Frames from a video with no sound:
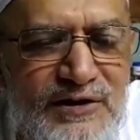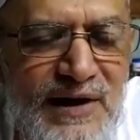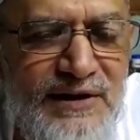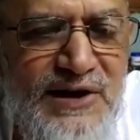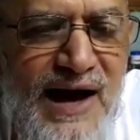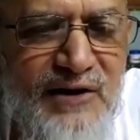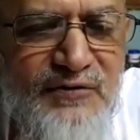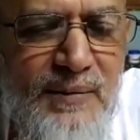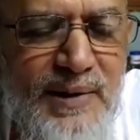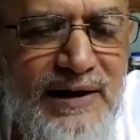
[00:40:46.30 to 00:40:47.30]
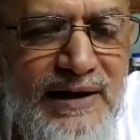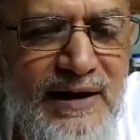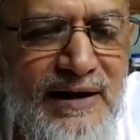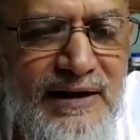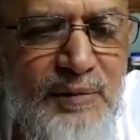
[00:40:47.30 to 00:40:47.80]
entire family,
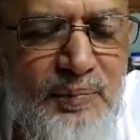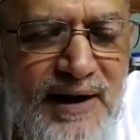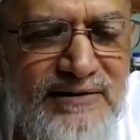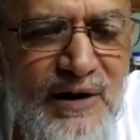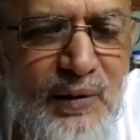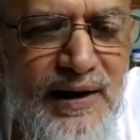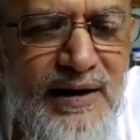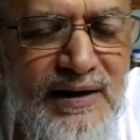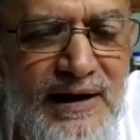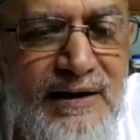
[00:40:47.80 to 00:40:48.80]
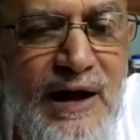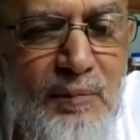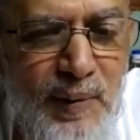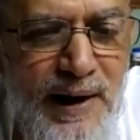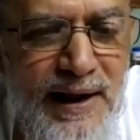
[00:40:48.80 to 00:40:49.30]
he passed away in that
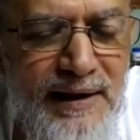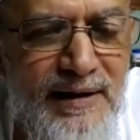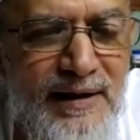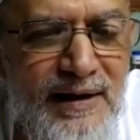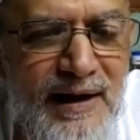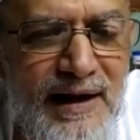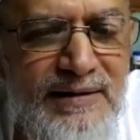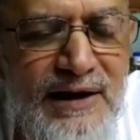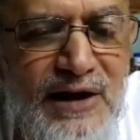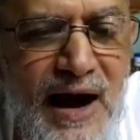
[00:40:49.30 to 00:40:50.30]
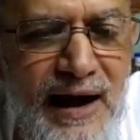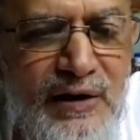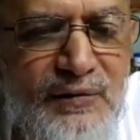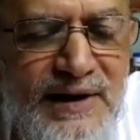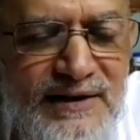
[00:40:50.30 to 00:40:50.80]
plague and that kind of
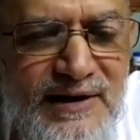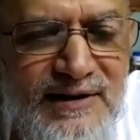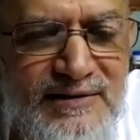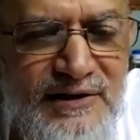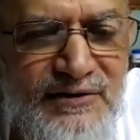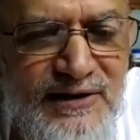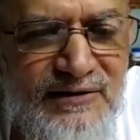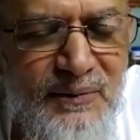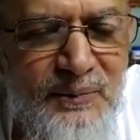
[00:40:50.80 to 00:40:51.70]
dangerous disease.